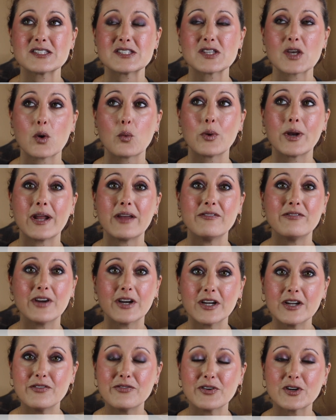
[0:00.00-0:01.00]
So when I
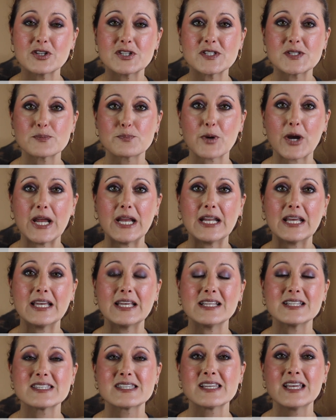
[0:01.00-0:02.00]
very first sprayed
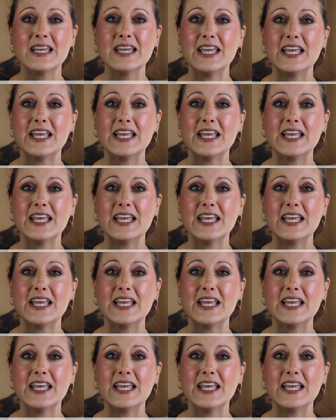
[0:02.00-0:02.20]
it,